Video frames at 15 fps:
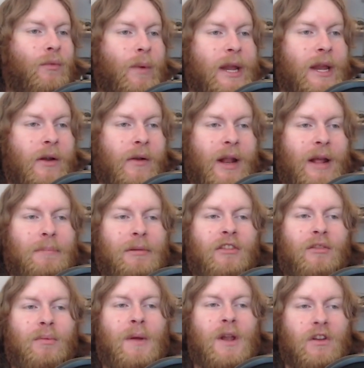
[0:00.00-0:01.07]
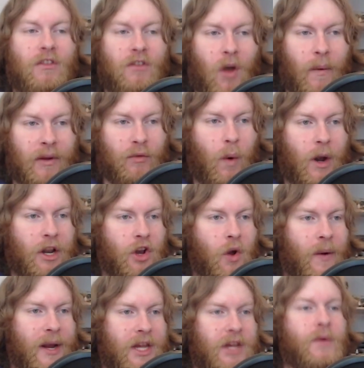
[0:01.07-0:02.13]
We here at A plus opinions always want to know
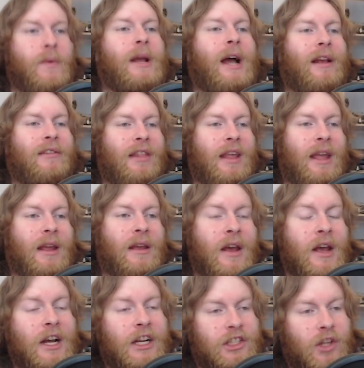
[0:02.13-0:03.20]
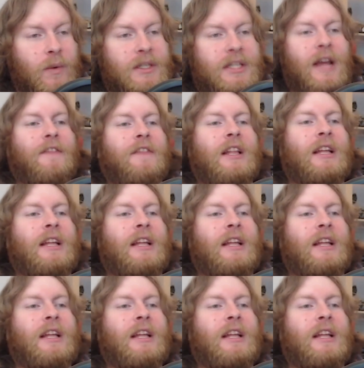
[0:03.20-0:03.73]
what you guys think. So definitely